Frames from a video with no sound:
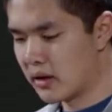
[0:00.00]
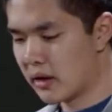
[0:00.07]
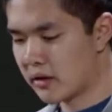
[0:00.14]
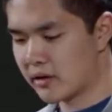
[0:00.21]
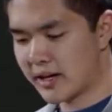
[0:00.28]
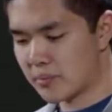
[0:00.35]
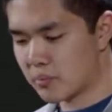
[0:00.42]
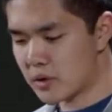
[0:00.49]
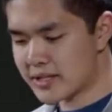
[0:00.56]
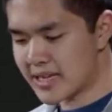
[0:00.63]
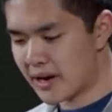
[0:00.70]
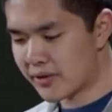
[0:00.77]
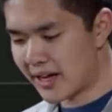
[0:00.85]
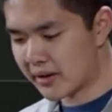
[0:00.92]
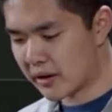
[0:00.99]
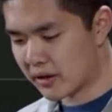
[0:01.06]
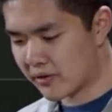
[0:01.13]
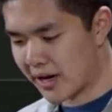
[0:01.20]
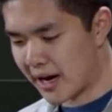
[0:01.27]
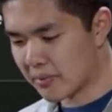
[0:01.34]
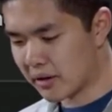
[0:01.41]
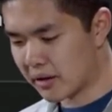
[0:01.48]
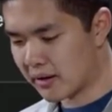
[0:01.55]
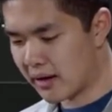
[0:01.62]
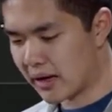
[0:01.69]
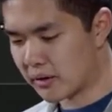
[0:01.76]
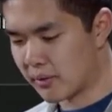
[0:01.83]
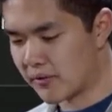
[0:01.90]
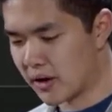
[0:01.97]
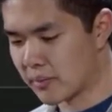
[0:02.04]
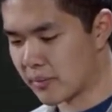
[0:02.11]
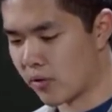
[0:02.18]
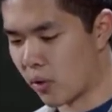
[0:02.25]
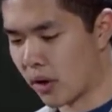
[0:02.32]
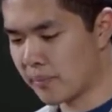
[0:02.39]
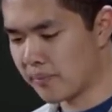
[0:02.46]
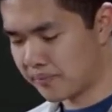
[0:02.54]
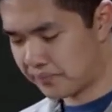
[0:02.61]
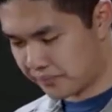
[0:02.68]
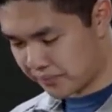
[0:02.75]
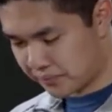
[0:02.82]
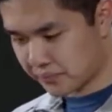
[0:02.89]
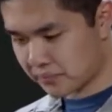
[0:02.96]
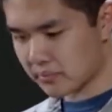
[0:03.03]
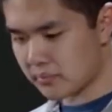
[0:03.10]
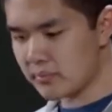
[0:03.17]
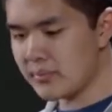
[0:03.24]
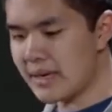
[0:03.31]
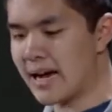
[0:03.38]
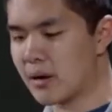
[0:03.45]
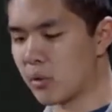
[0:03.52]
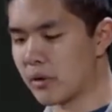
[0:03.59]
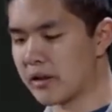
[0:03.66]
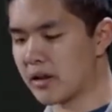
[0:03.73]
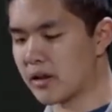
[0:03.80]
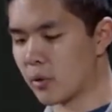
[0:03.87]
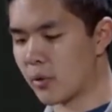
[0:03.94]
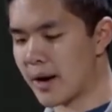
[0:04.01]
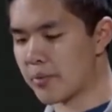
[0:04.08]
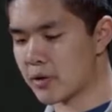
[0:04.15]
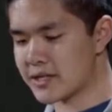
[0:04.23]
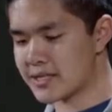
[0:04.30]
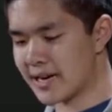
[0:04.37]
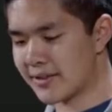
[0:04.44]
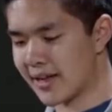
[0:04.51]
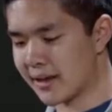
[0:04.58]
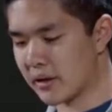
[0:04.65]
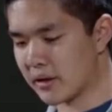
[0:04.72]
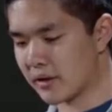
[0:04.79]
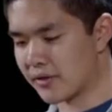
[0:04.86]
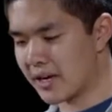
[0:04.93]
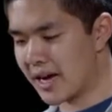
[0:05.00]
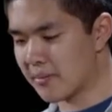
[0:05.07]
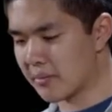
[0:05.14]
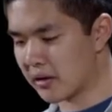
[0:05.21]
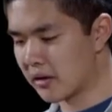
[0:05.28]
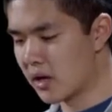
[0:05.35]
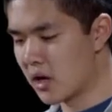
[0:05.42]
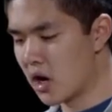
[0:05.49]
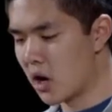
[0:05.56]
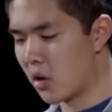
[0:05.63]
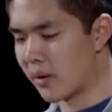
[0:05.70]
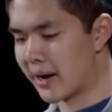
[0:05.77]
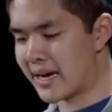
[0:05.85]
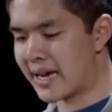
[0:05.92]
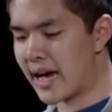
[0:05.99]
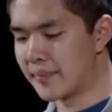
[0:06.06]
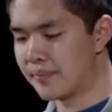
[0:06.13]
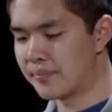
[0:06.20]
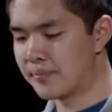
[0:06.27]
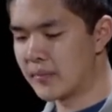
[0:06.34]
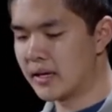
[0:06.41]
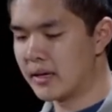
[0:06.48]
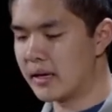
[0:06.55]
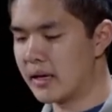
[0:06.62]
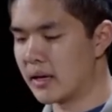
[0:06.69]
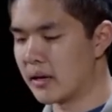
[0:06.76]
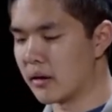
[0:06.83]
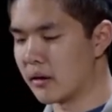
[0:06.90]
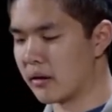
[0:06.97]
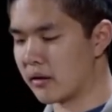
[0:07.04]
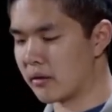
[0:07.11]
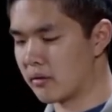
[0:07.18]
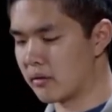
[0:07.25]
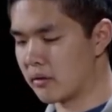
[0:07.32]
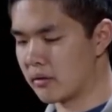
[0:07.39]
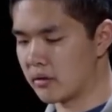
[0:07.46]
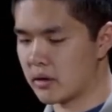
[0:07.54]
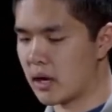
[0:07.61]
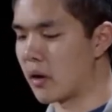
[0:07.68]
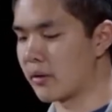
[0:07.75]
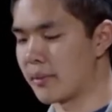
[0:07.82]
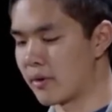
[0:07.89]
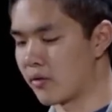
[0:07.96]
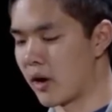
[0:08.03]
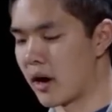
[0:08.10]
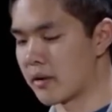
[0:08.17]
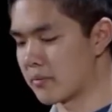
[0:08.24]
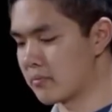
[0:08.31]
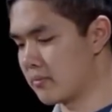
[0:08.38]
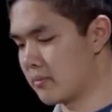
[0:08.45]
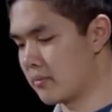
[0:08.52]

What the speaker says: So I can print out that list of names, as we've done before. And we'll see that when I print out that list of names, what I get is, let me run